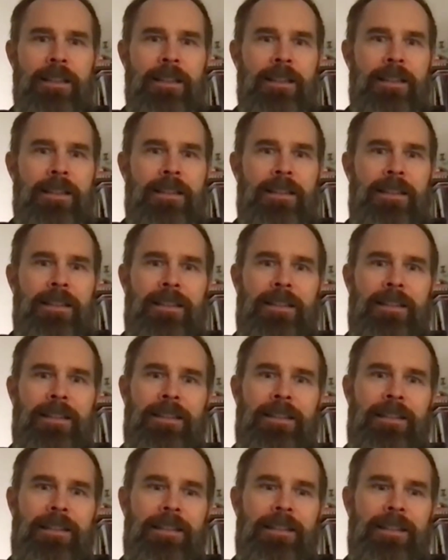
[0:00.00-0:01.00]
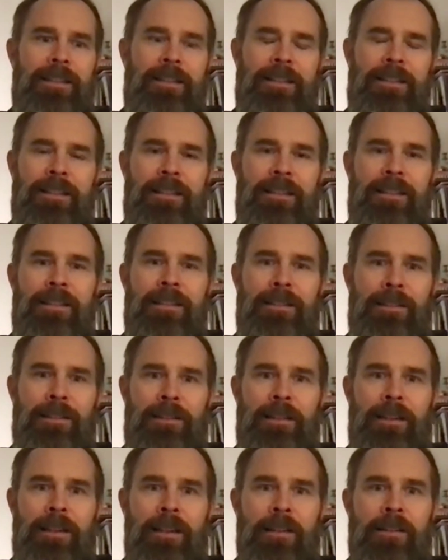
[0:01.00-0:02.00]
just like, it
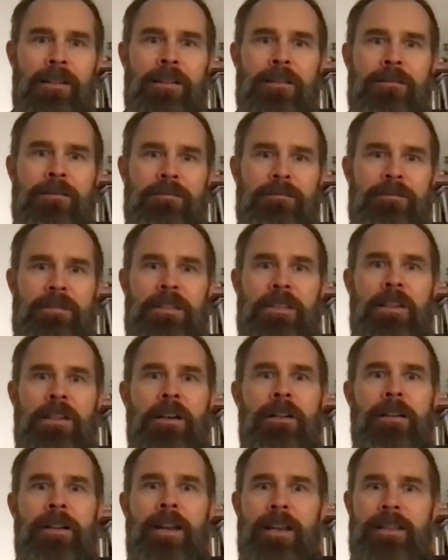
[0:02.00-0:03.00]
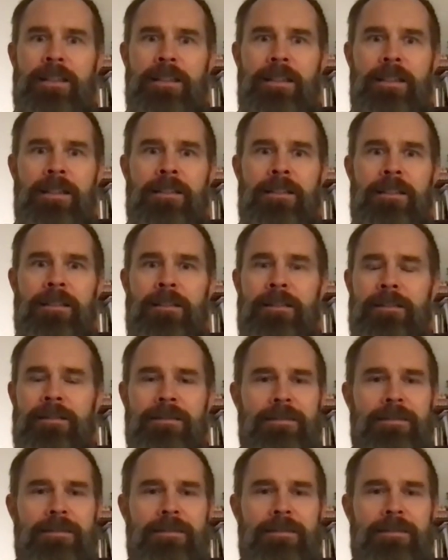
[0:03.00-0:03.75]
looked like a car accident.